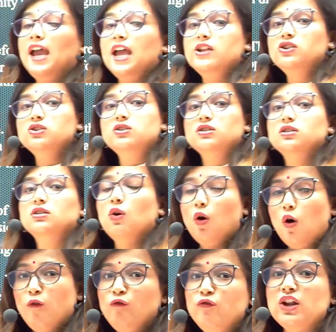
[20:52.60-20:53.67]
end
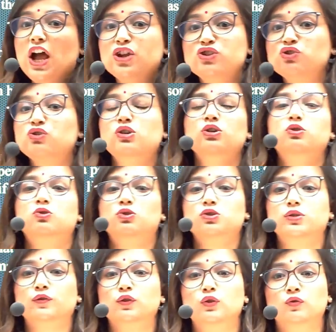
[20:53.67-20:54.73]
of natural course
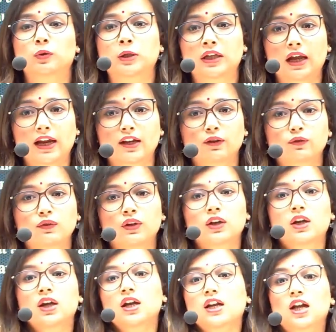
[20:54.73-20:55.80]
of human life.
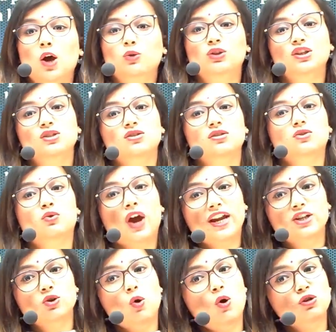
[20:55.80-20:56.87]
Now, this
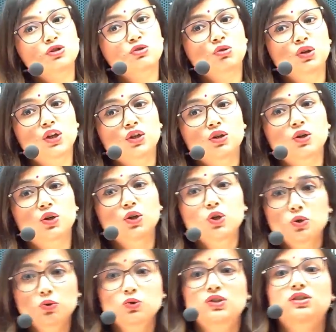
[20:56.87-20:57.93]
right also
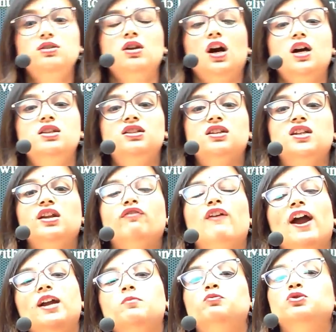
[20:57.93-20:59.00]
includes a
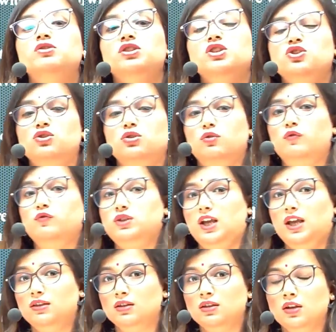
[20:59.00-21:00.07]
dignified procedure of
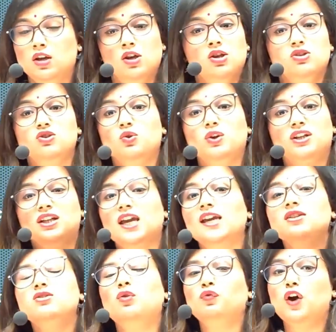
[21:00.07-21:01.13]
death. So in
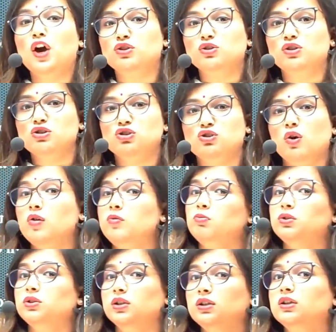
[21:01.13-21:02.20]
case of Aruna
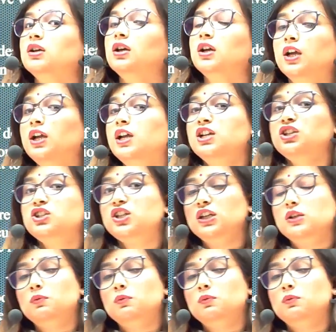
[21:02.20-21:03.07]
Schonberg, she